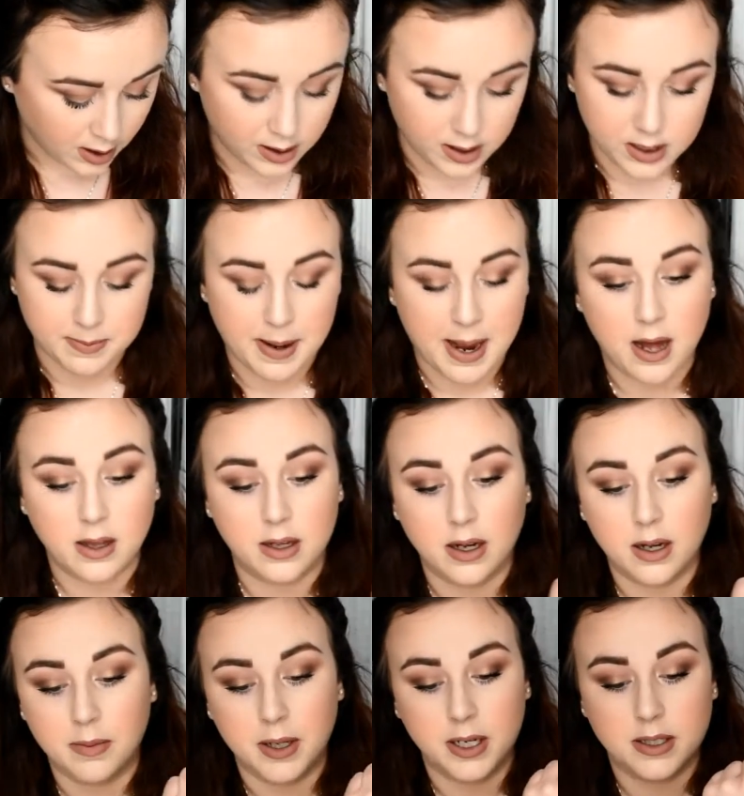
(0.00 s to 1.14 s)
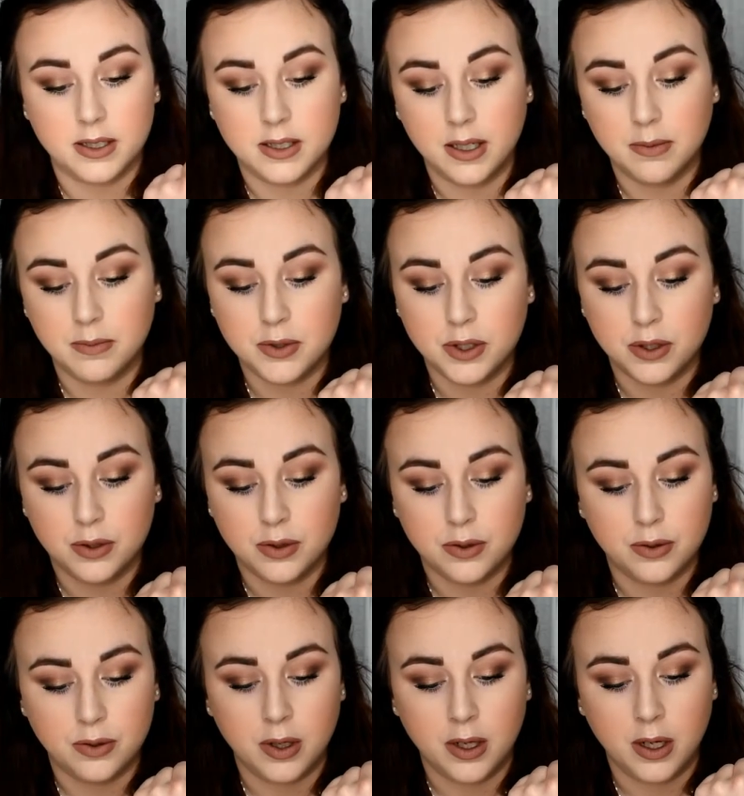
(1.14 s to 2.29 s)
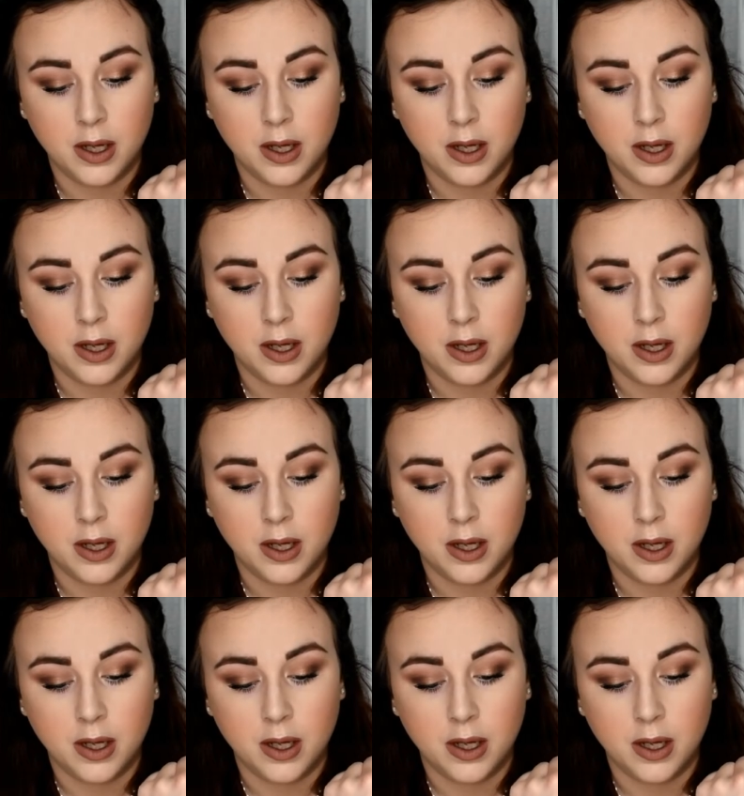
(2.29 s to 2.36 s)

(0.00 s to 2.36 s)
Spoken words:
this palette. I mean, I seem to,